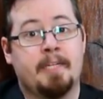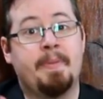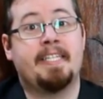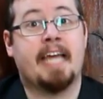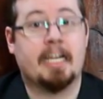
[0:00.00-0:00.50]
to
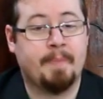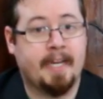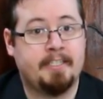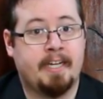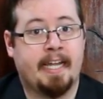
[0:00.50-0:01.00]
be attacked
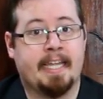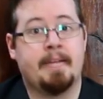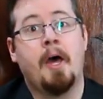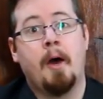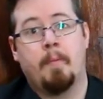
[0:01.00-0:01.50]
by a
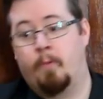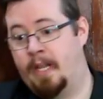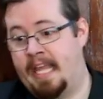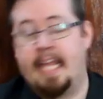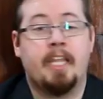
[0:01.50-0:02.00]
dragon
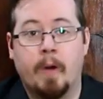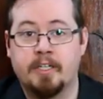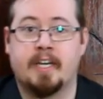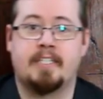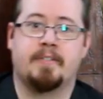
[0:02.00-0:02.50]
when
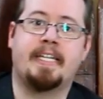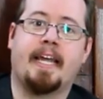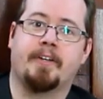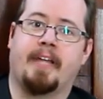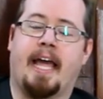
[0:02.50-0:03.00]
anyone tries to
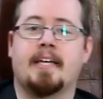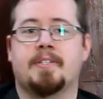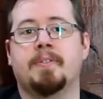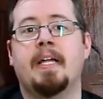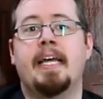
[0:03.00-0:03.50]
attack your
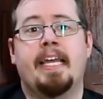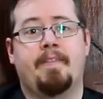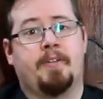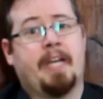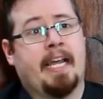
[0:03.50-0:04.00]
castle?
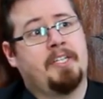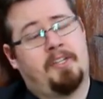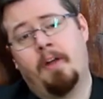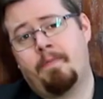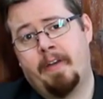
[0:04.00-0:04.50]
If the dragons
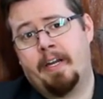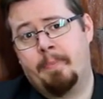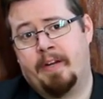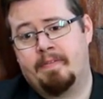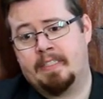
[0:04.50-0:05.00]
are not very
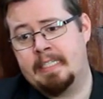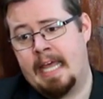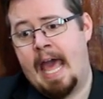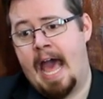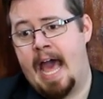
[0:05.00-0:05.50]
prevalent
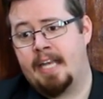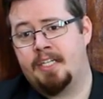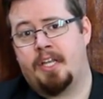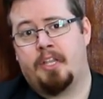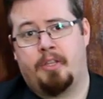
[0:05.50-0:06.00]

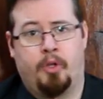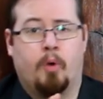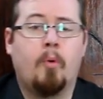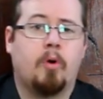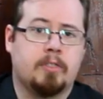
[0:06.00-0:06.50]
and uh,
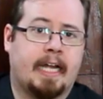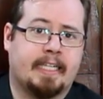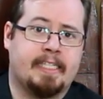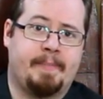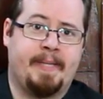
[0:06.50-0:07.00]
you're more
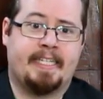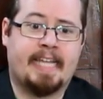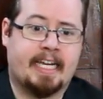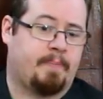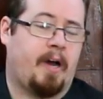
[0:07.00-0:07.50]
likely to be
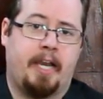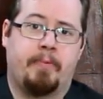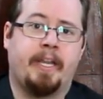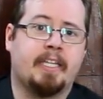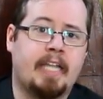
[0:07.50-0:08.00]
attacked by a
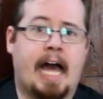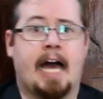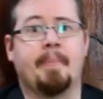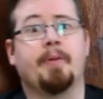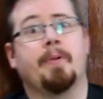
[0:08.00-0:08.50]
regular
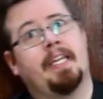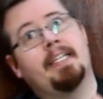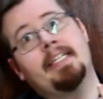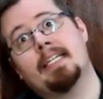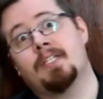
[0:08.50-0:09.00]
army, well
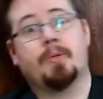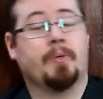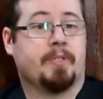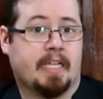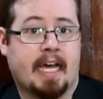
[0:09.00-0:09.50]
then yes, of
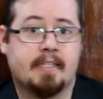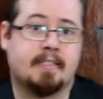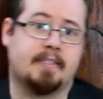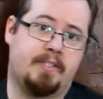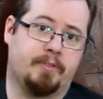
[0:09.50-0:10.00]
course, a
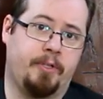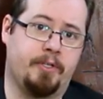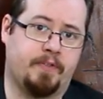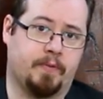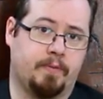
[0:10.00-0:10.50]
castle is still
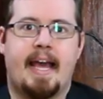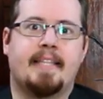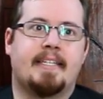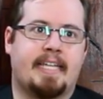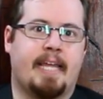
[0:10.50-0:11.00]
useful.
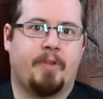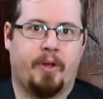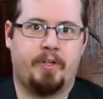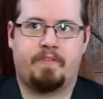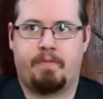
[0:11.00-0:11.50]
And the same
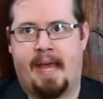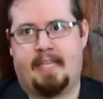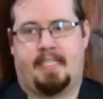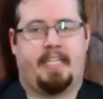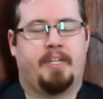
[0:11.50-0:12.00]
goes for
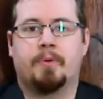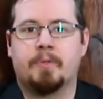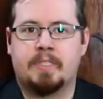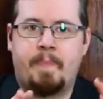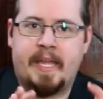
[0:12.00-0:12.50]
magic. It
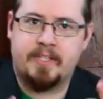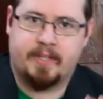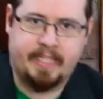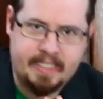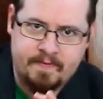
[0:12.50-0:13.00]
all depends
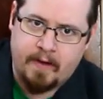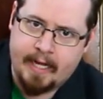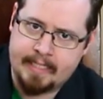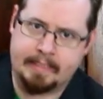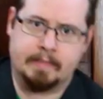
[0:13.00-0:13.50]
on these
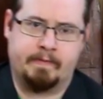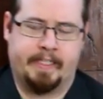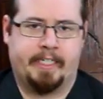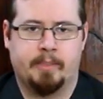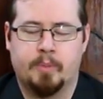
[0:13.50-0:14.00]
fine little
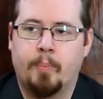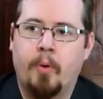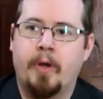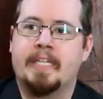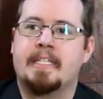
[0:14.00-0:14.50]
variable
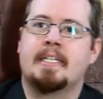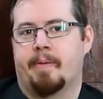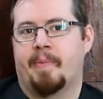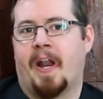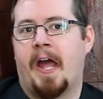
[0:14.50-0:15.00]
points.
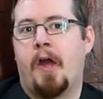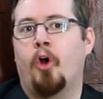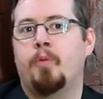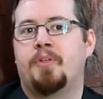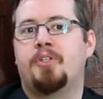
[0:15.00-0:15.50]
But I
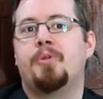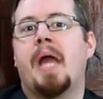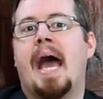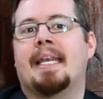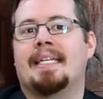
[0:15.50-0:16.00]
hope to
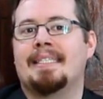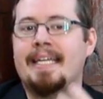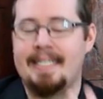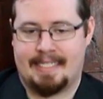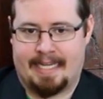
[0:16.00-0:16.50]
at
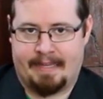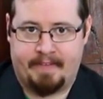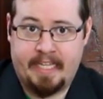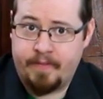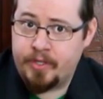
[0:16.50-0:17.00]
least
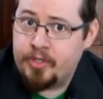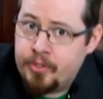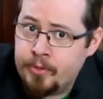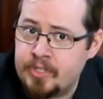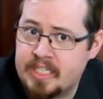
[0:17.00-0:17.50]
have given
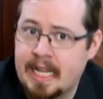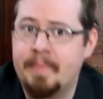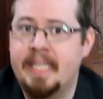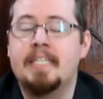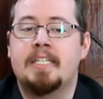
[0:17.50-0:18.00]
you
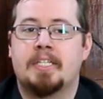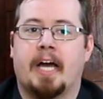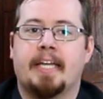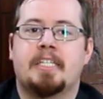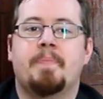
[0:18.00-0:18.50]
some
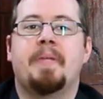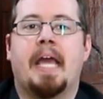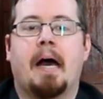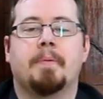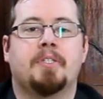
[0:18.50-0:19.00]
insight to be
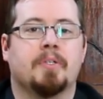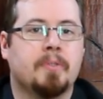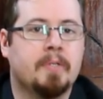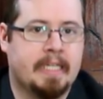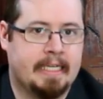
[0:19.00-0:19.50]
able to
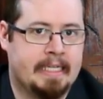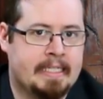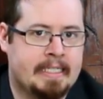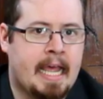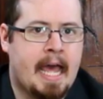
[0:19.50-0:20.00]
look at
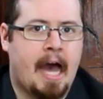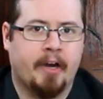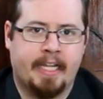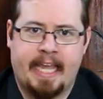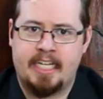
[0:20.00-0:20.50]
it
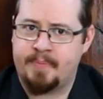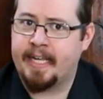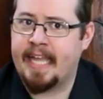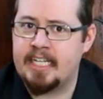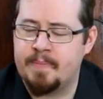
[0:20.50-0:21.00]
on a
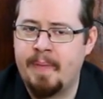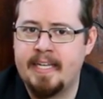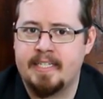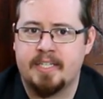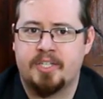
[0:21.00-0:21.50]
case-by-case -case
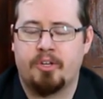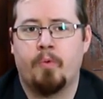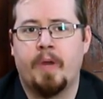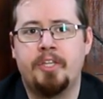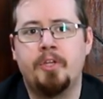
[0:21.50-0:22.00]
basis.
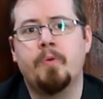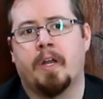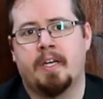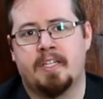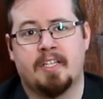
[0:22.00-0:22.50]
So when you
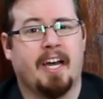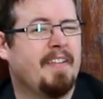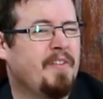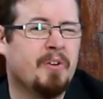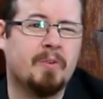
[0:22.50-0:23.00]
want to decide
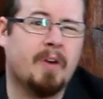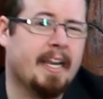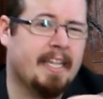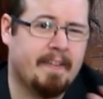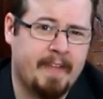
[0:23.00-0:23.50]
if you're
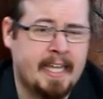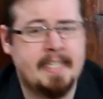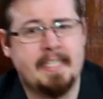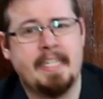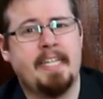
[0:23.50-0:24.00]
writing a
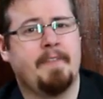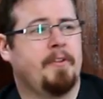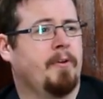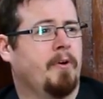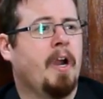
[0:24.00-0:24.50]
fantasy, if
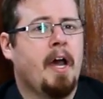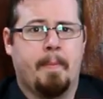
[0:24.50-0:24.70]
you're